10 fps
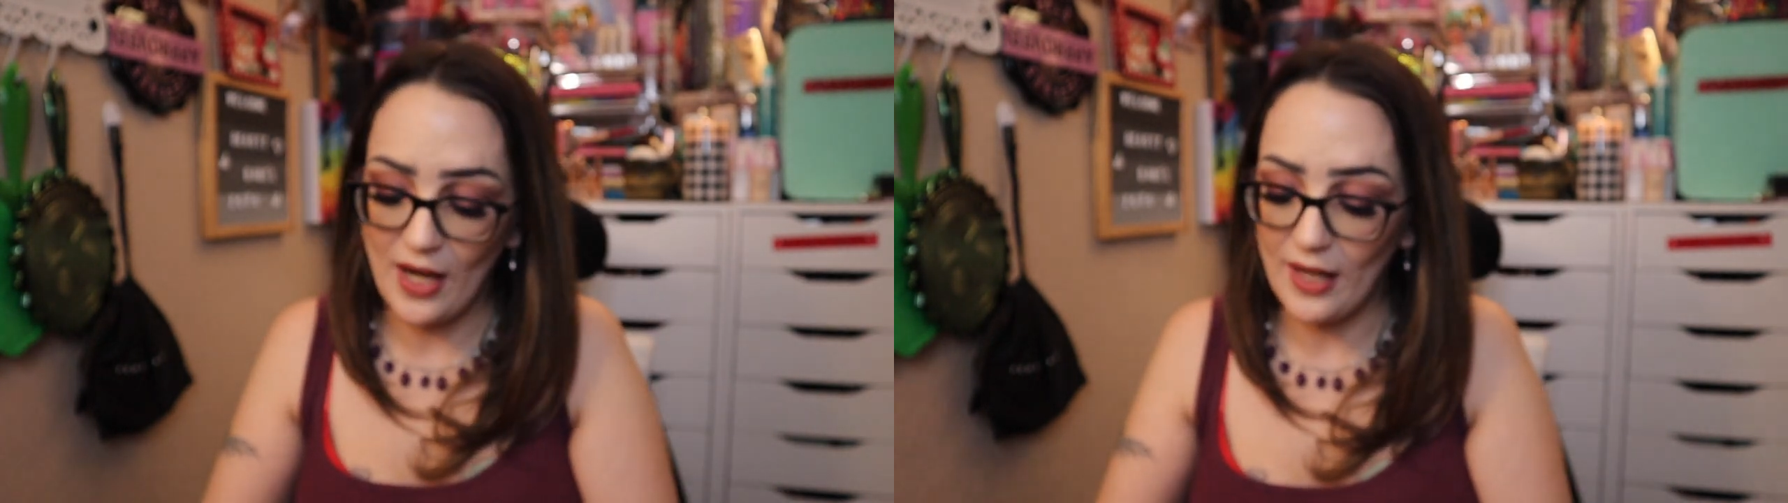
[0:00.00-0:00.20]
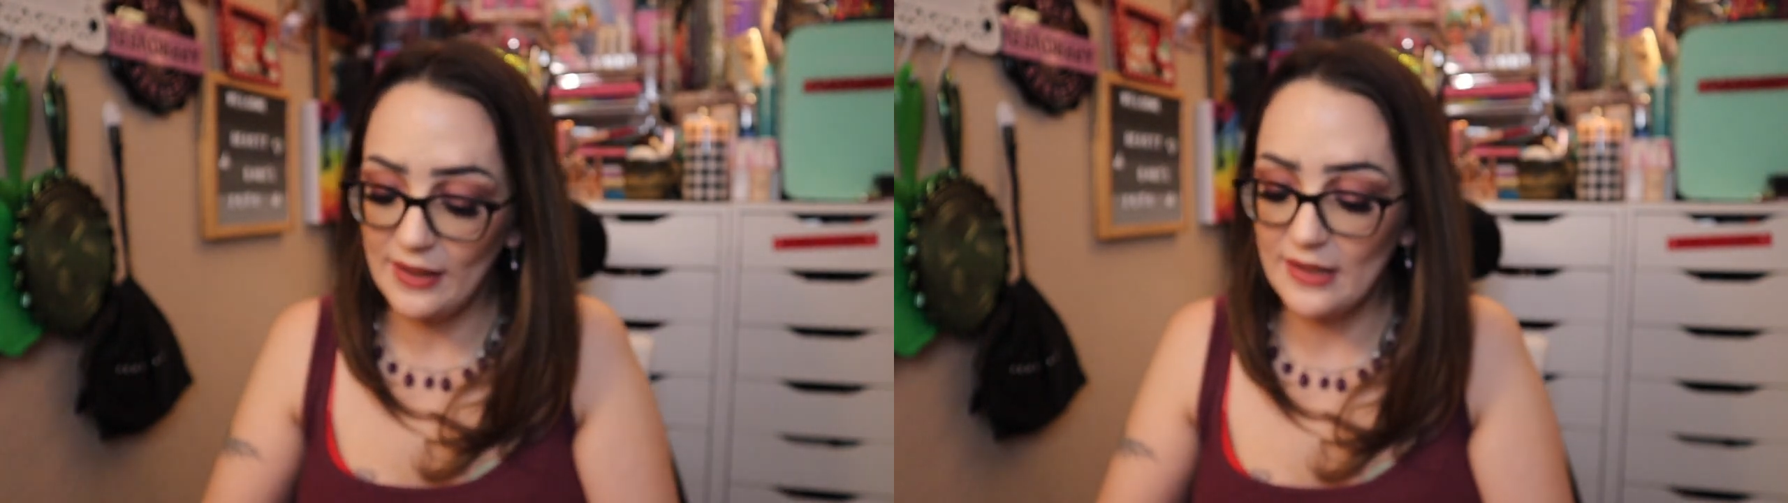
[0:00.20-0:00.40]

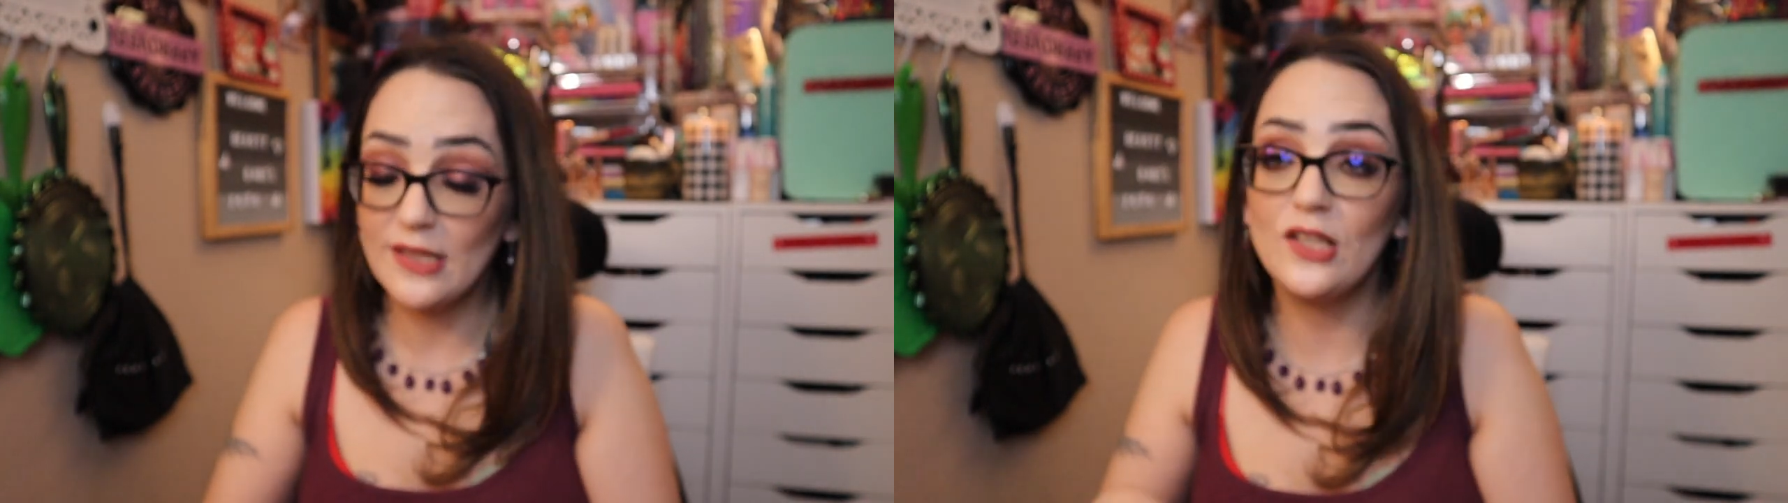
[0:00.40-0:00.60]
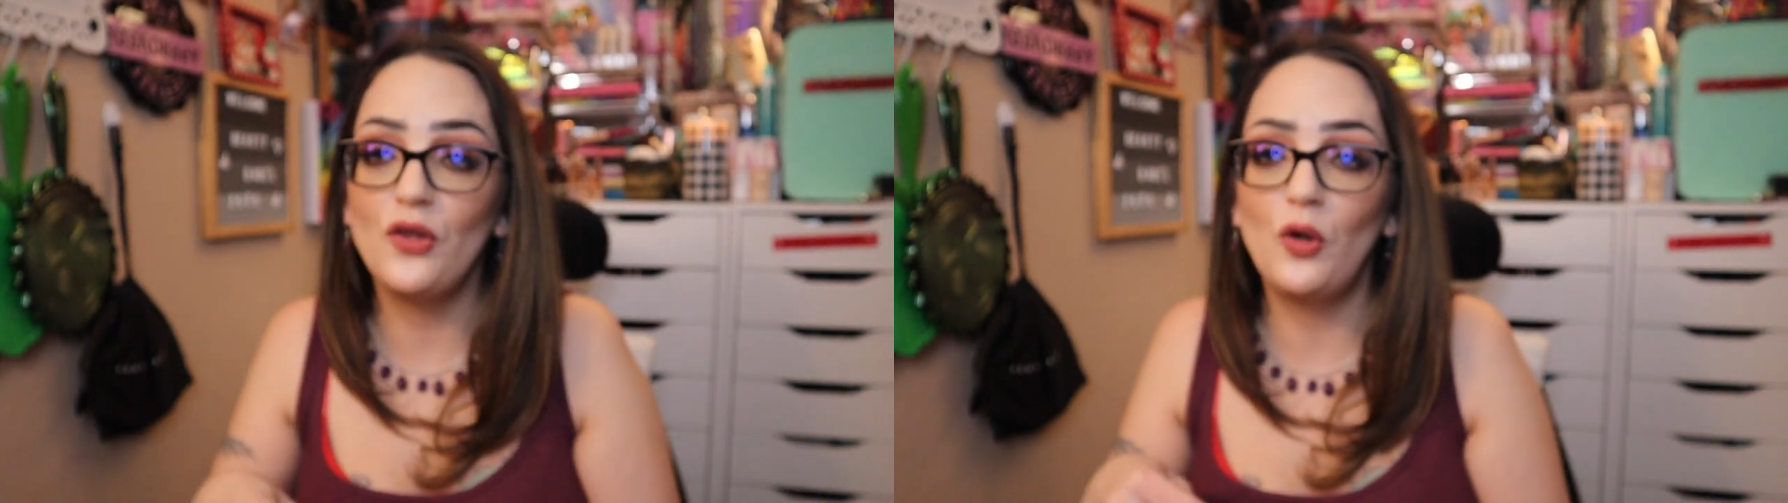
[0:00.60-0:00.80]
Kylie
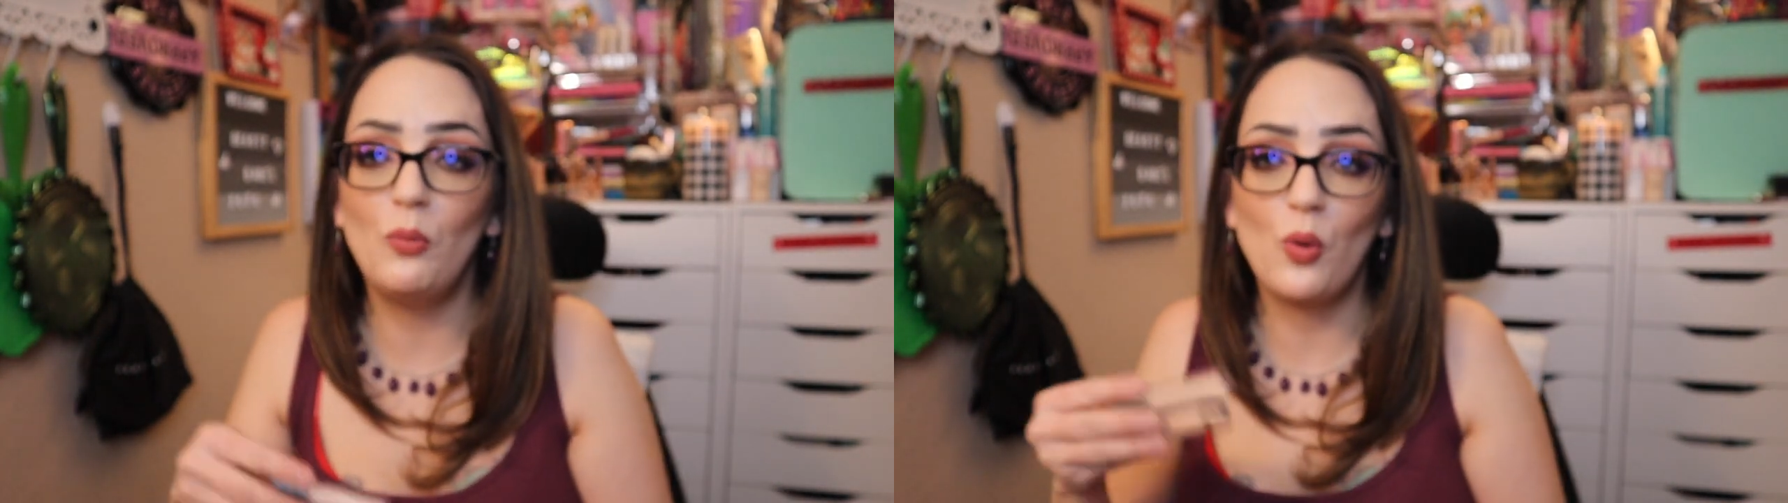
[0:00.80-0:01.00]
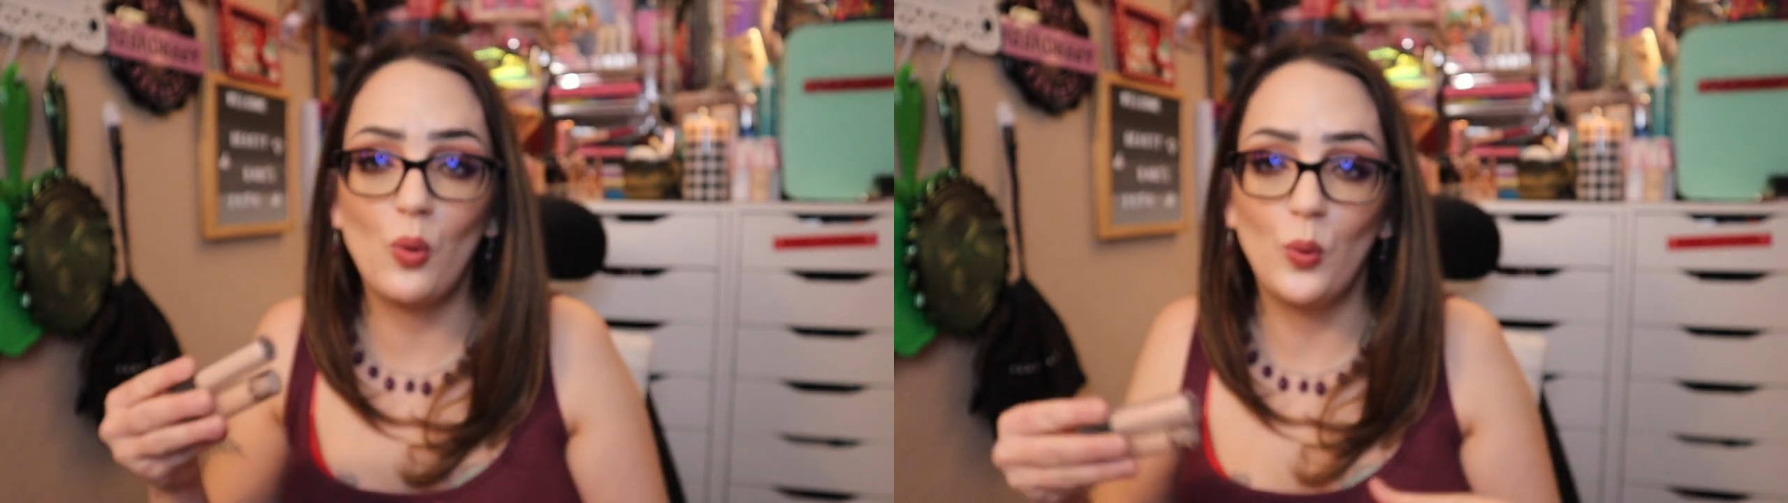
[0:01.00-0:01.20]
is a little
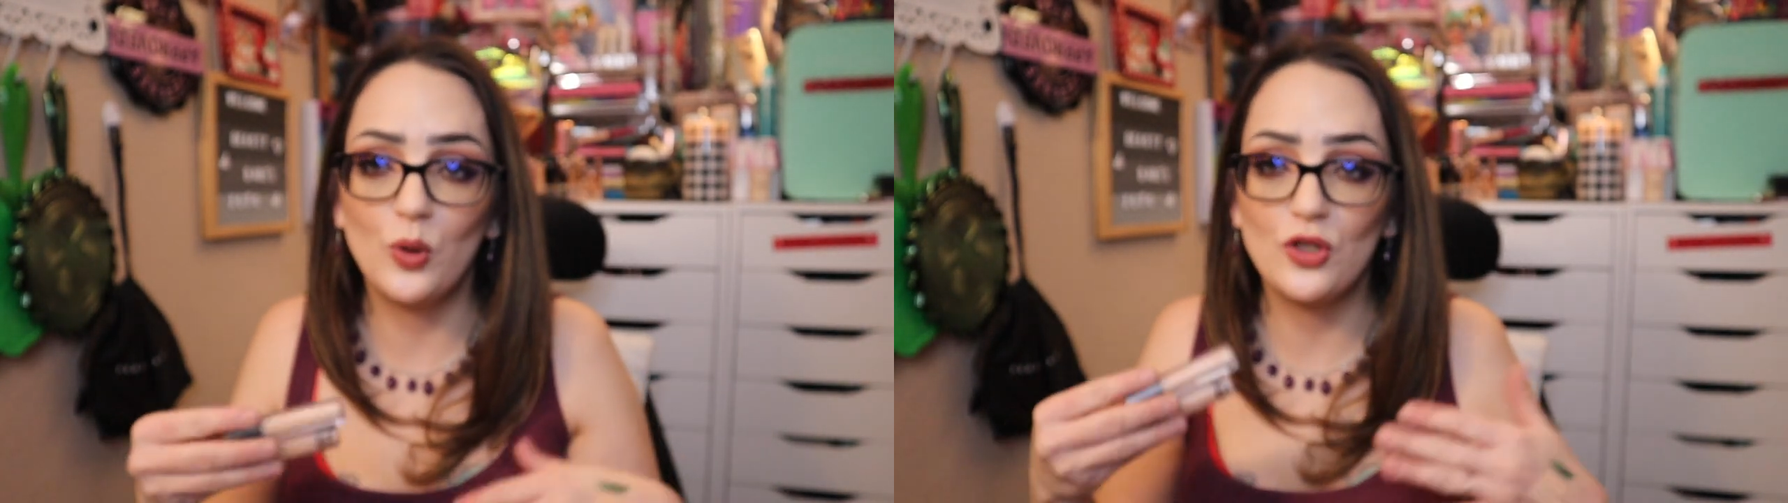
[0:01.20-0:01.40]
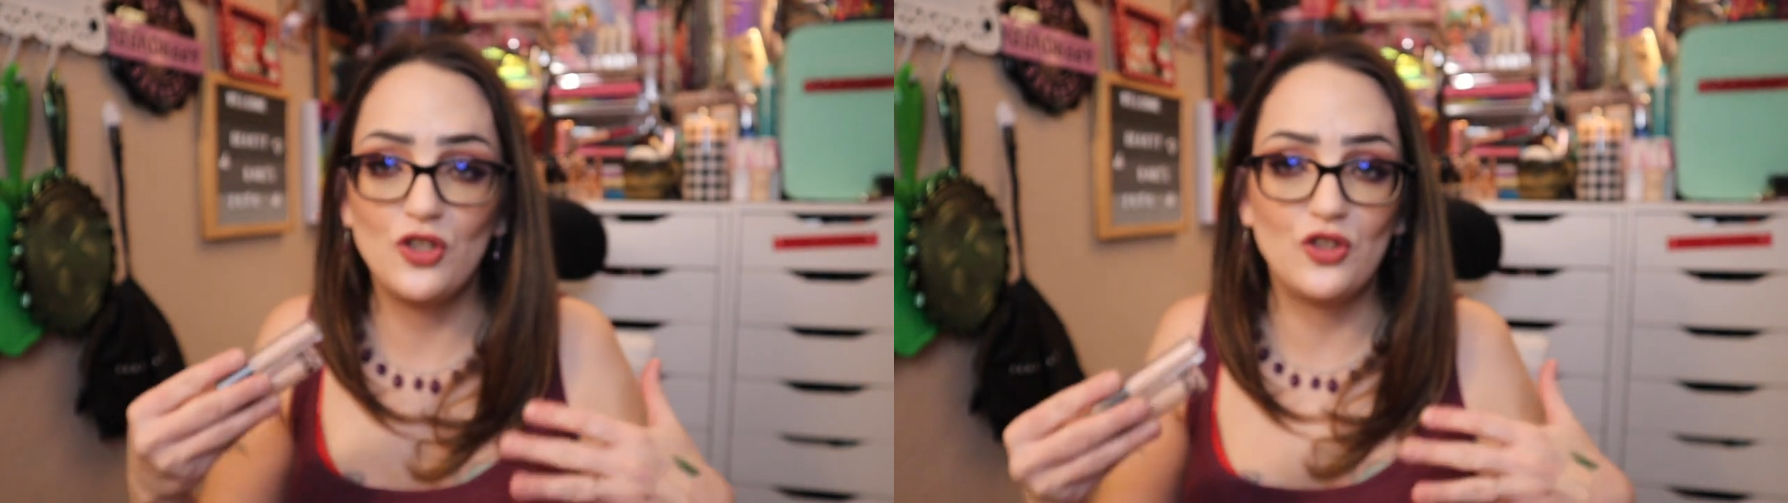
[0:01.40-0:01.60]
more orange,